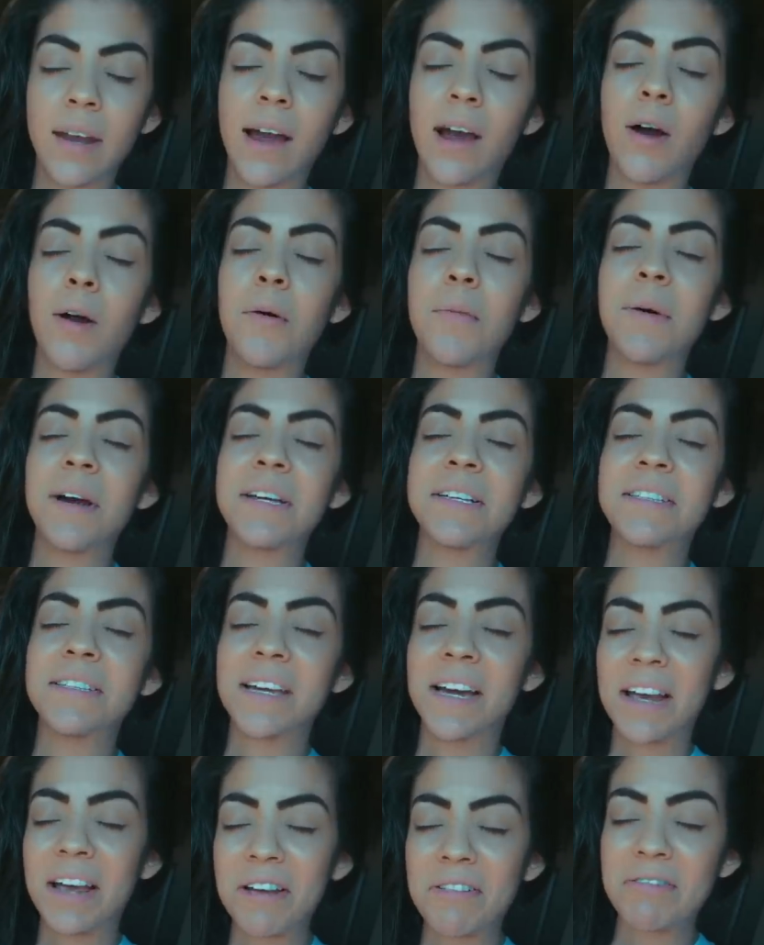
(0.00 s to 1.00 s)
Now, my
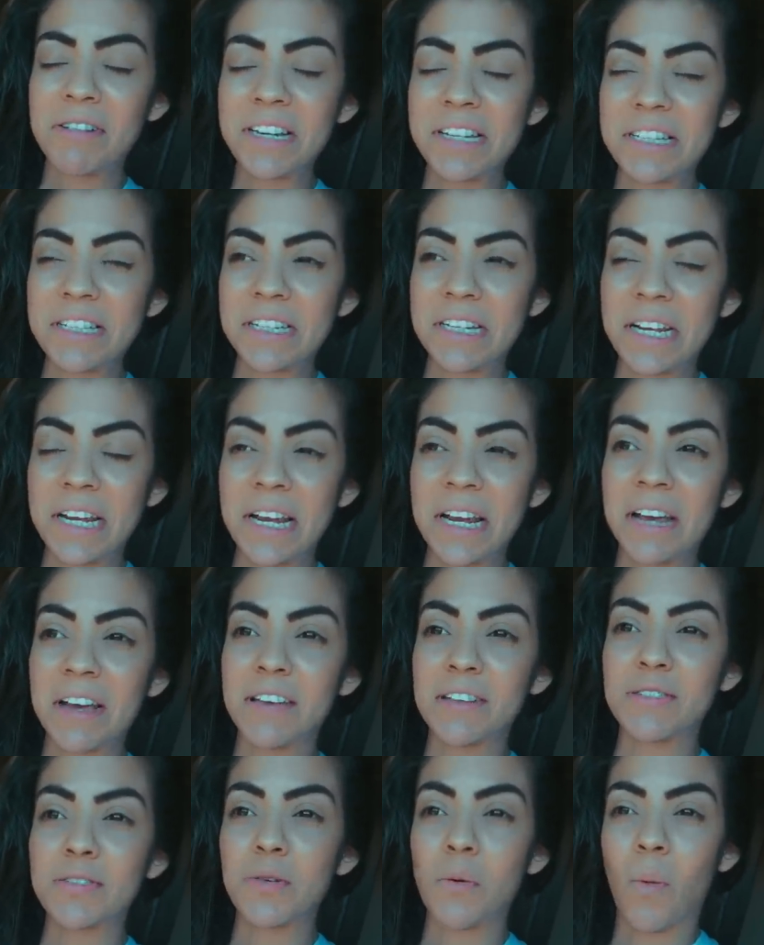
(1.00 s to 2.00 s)
second reasoning
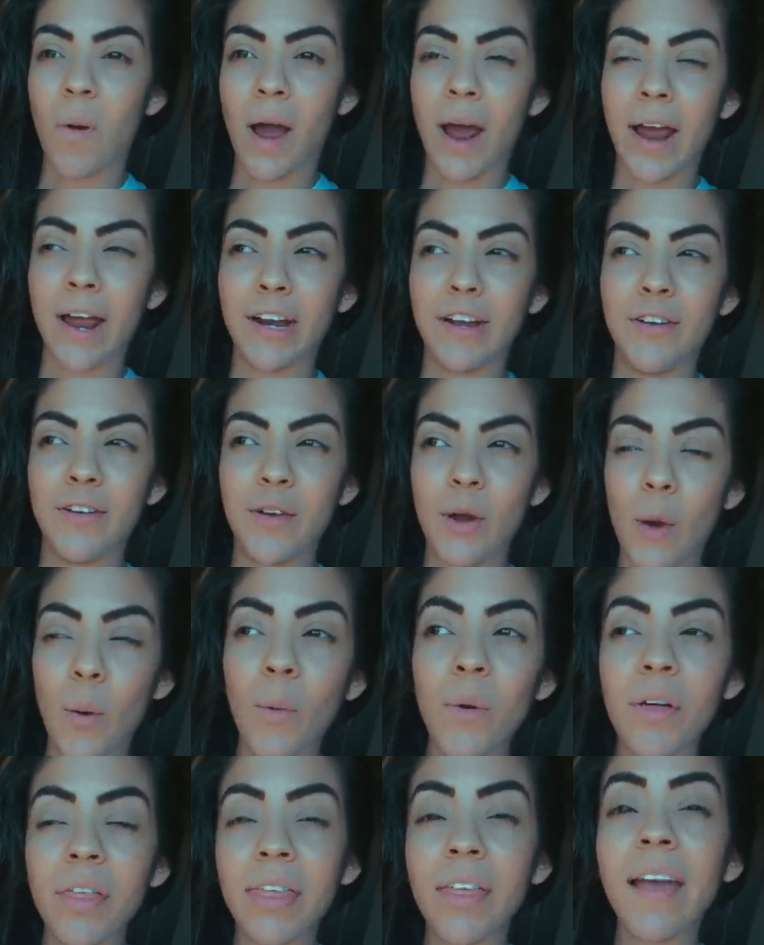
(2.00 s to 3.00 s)
as to why I
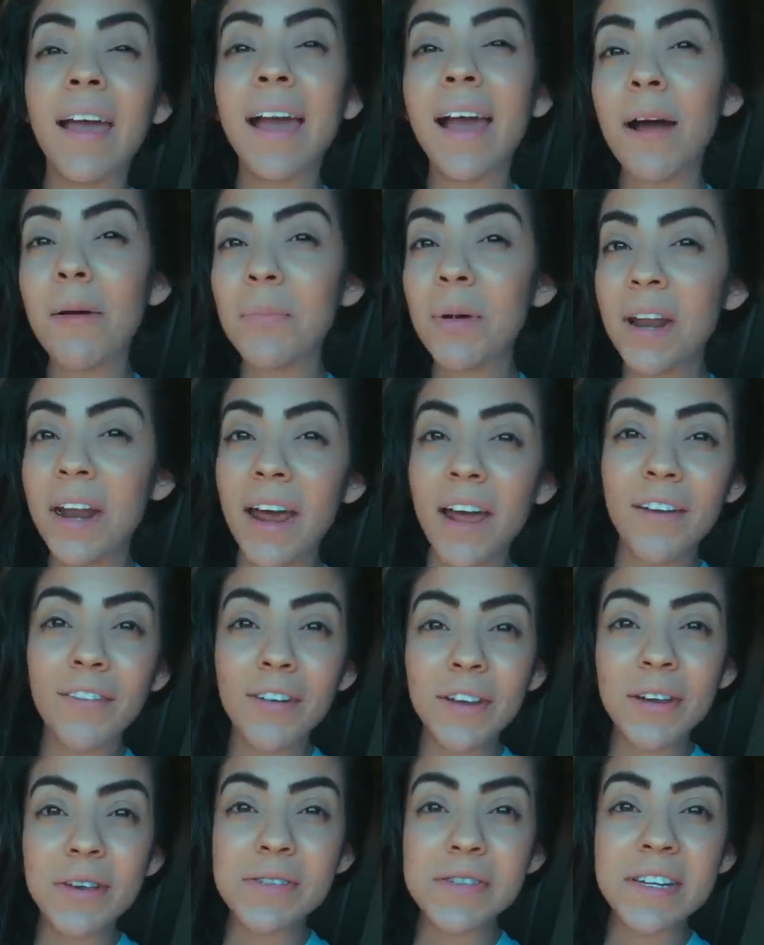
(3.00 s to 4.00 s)
don't think I'm gonna
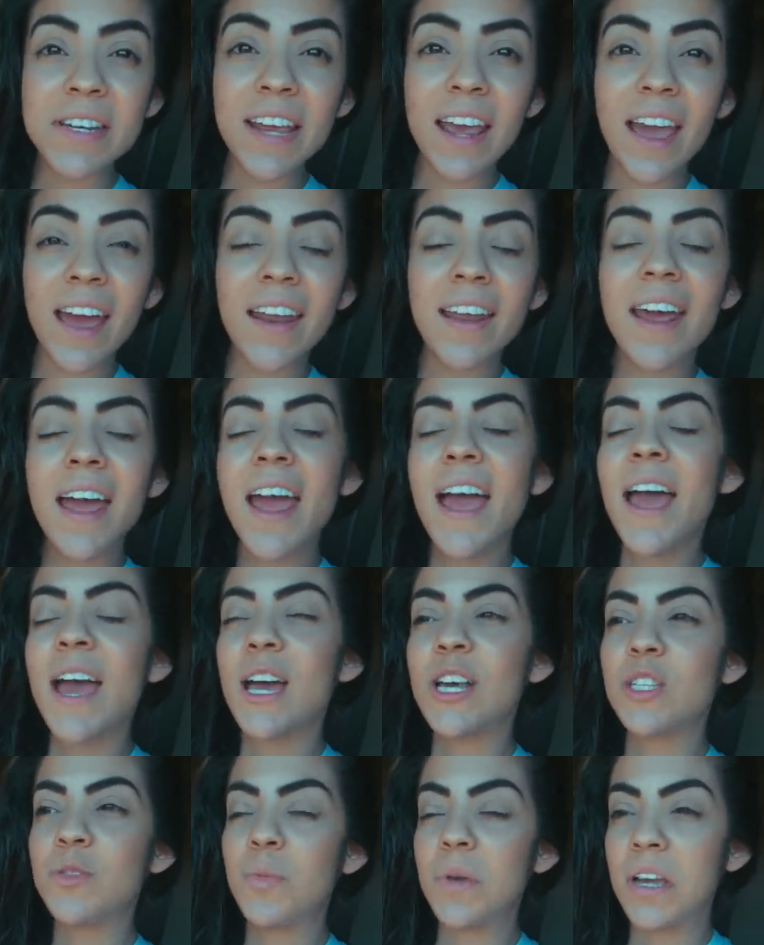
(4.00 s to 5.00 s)
ever use it again
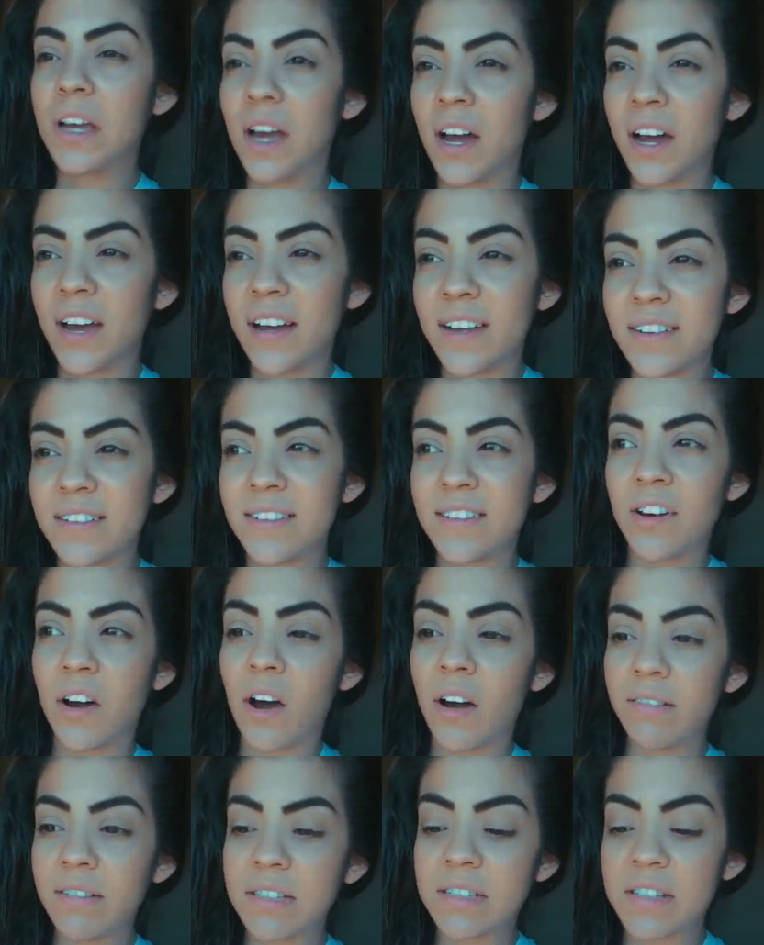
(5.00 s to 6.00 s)
is because
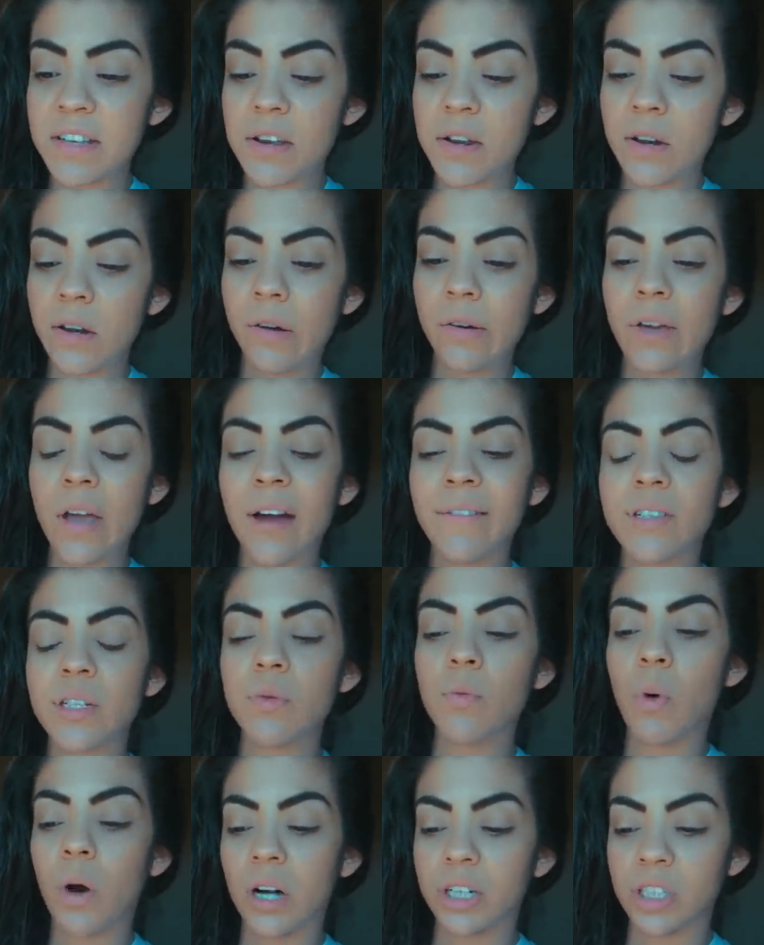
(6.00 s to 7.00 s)
obviously, you know, you have
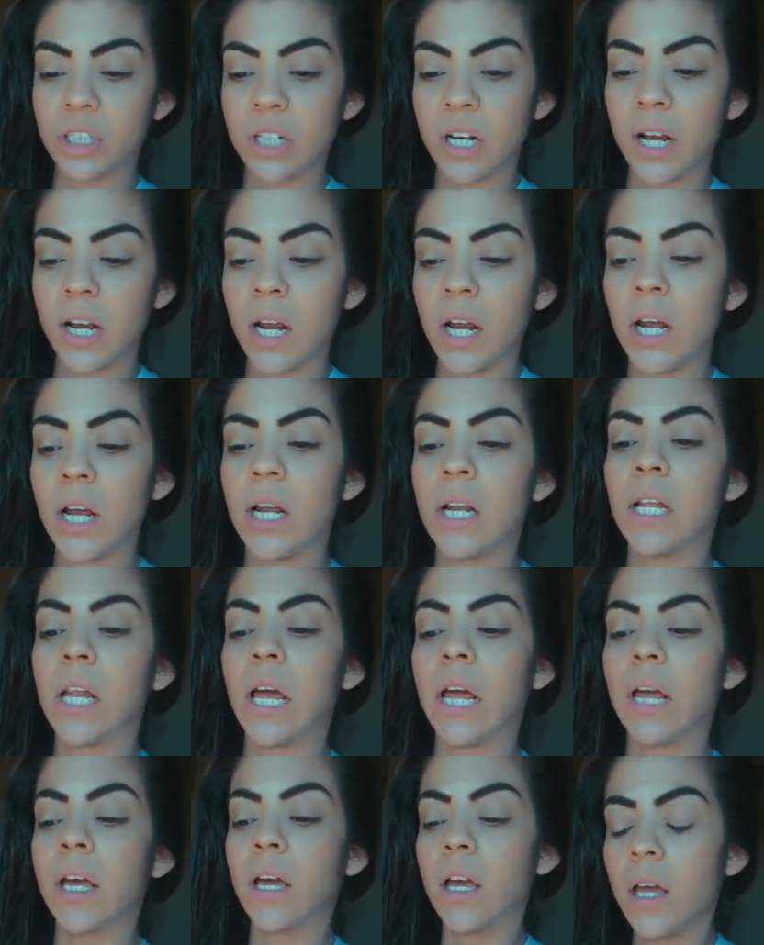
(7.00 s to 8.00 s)
to wash it and
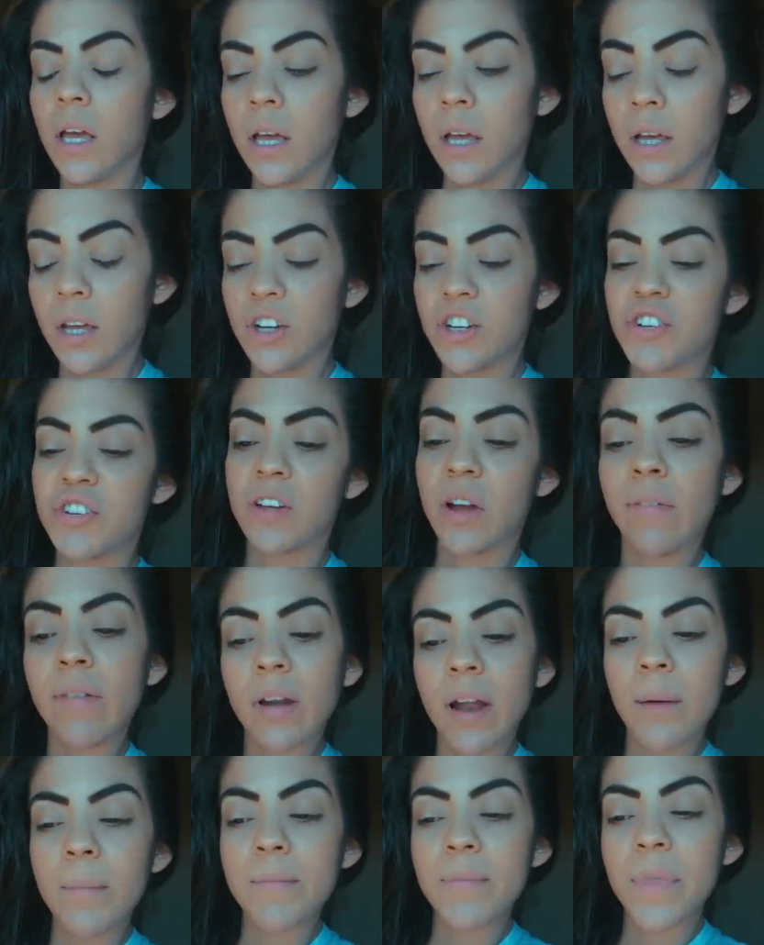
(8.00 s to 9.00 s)
like shove
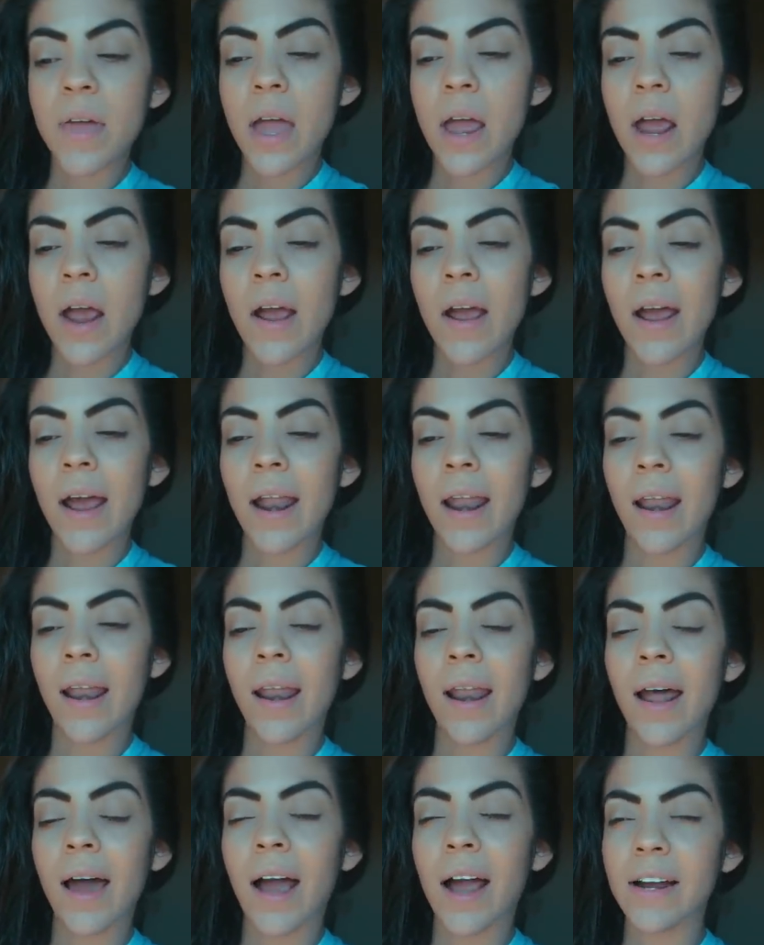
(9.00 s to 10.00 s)
it up there,
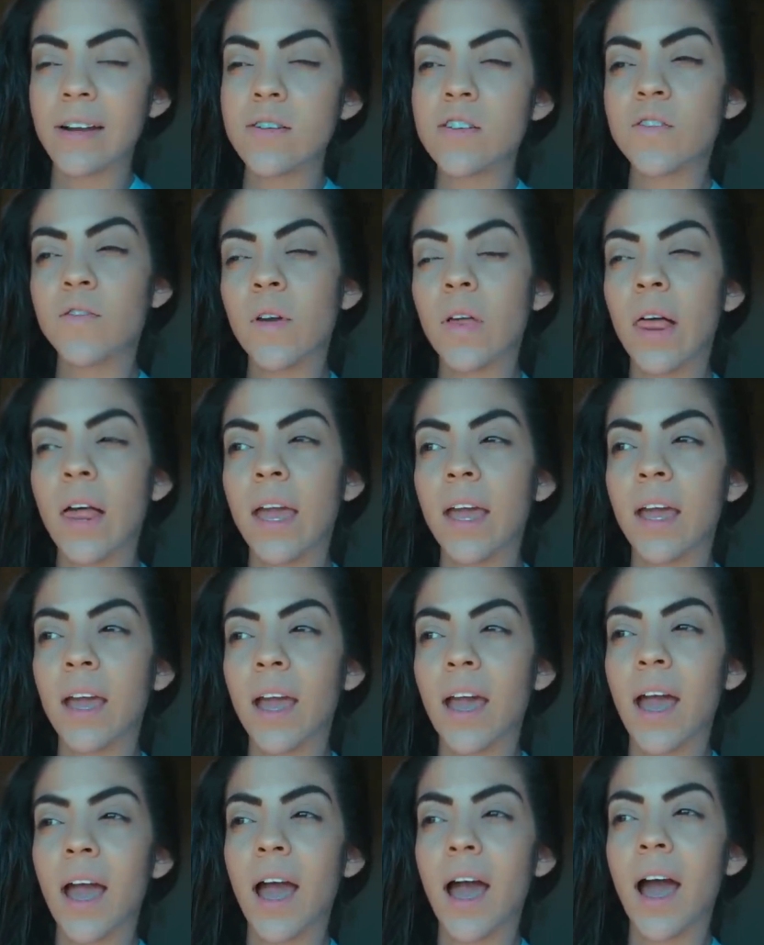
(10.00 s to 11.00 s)
and I just feel
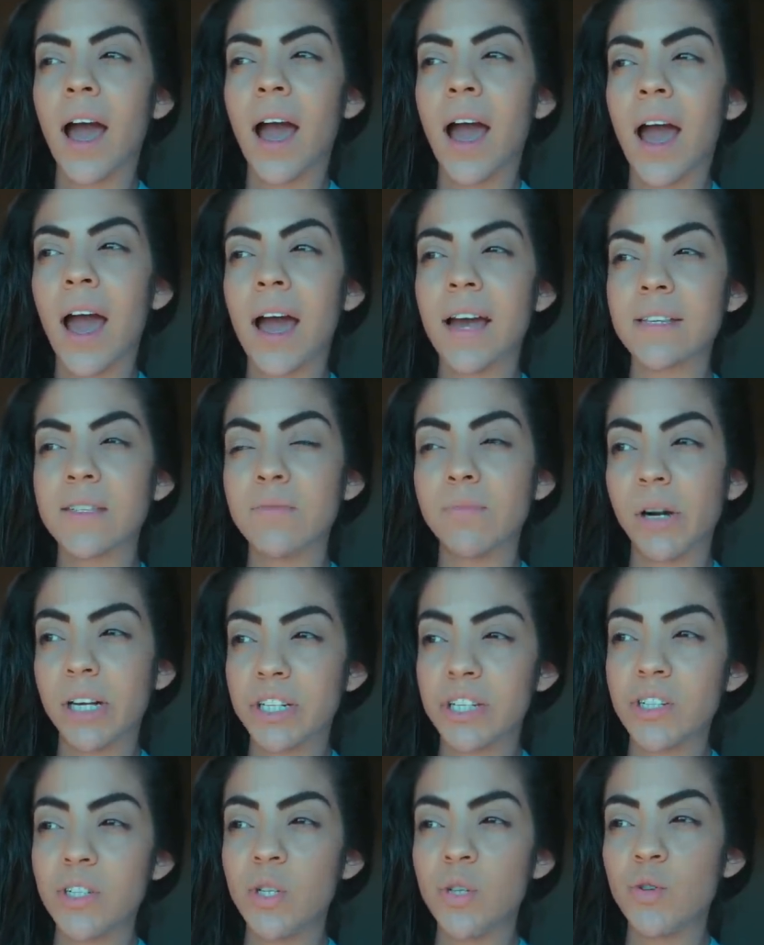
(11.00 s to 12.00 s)
like as
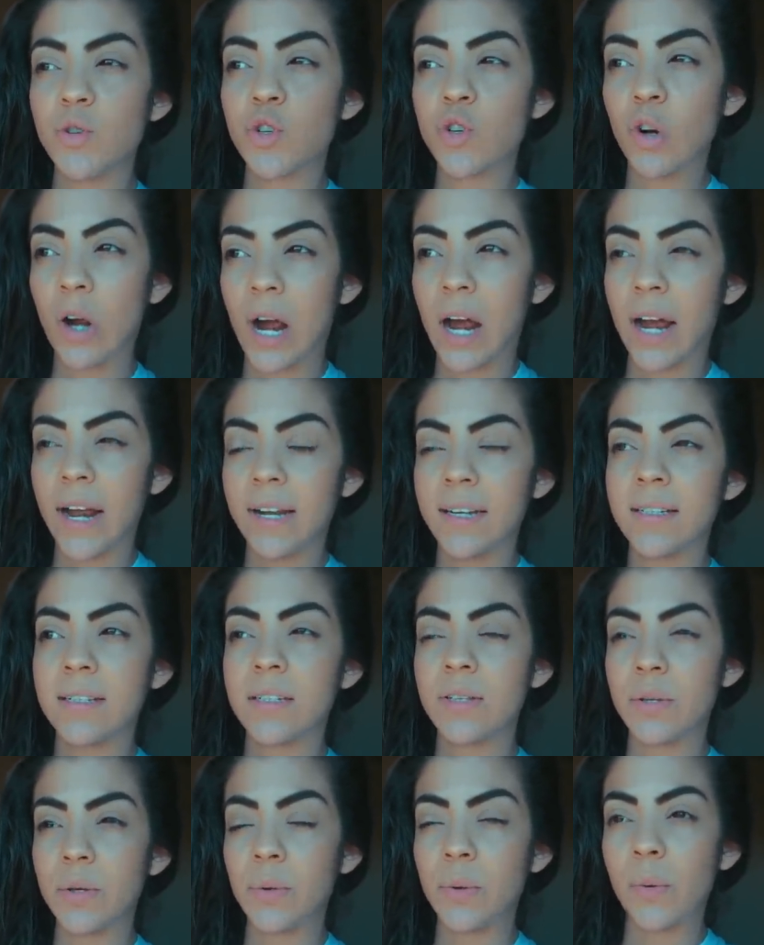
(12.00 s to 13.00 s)
much as you try
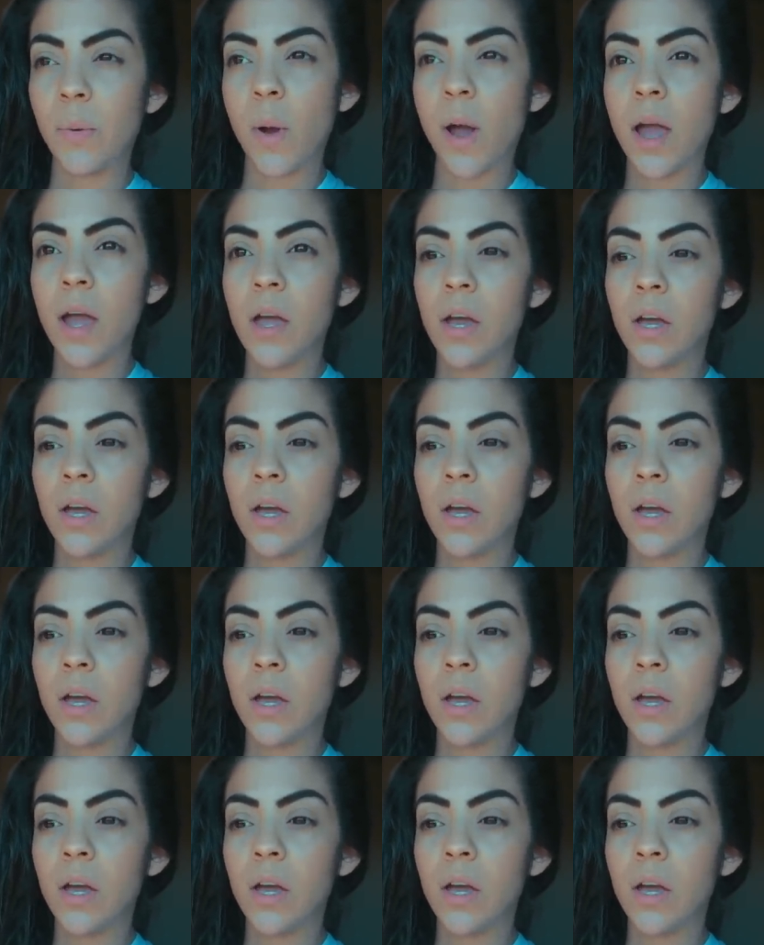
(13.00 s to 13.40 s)
to,